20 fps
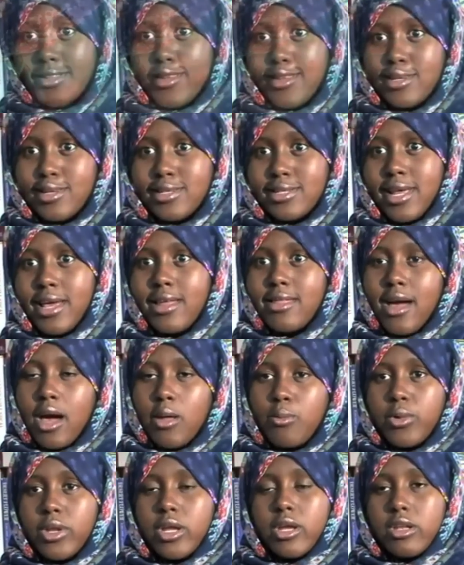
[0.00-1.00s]
and things like
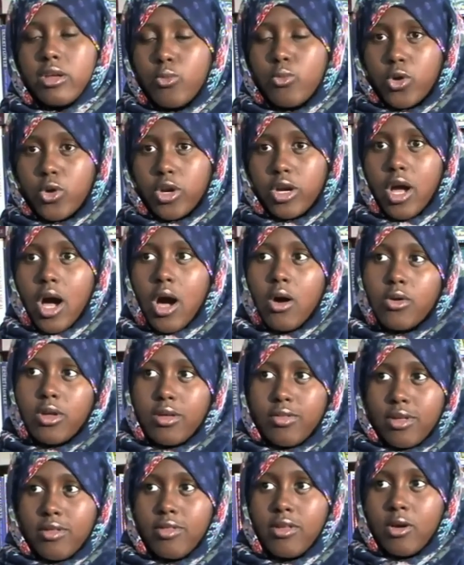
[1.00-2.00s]
that, but it didn't work out,
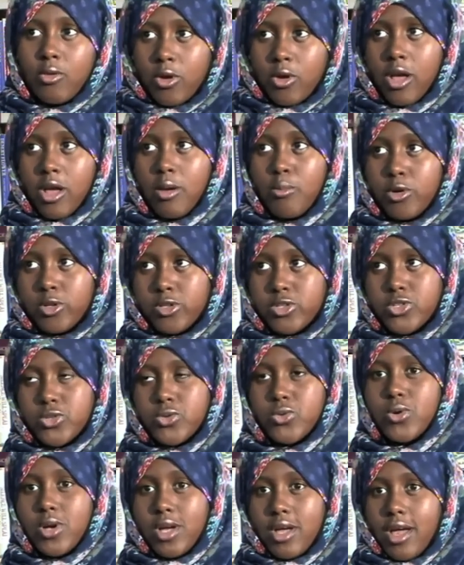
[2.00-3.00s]
and then they were able
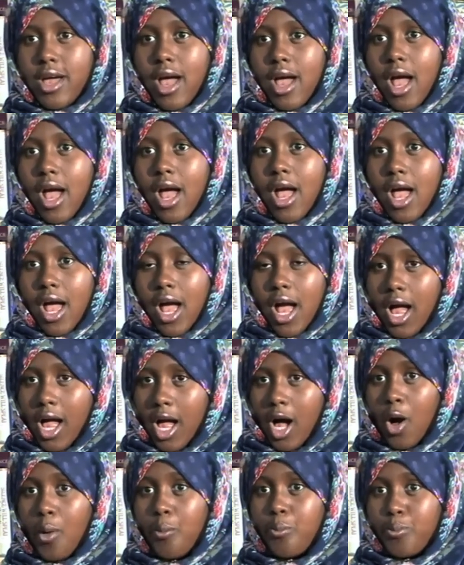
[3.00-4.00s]
to
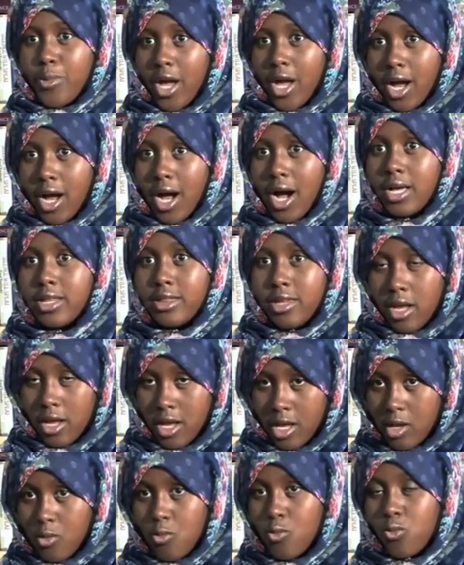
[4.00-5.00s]
help me.
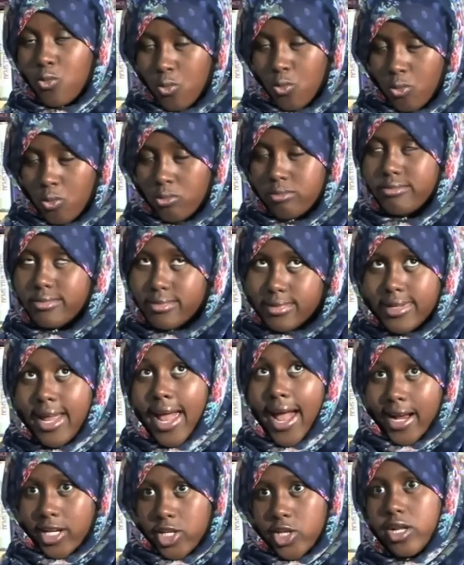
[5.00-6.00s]

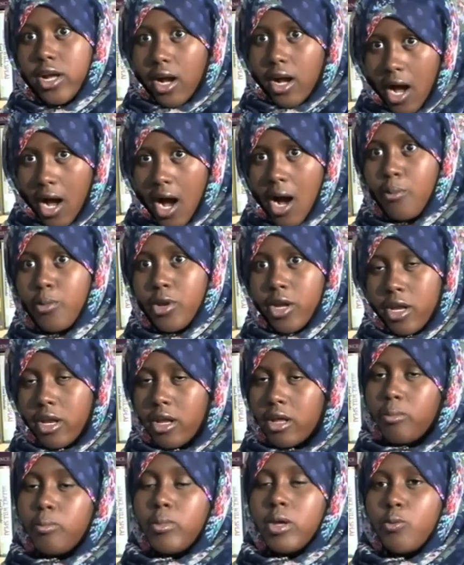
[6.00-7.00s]
They actually
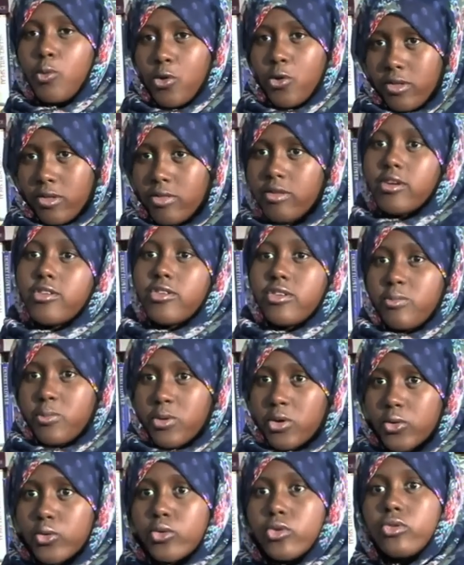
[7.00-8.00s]
accommodated me more than they're
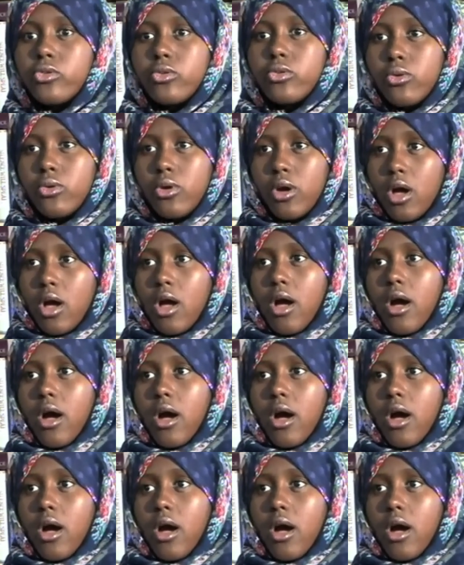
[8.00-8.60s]
supposed to,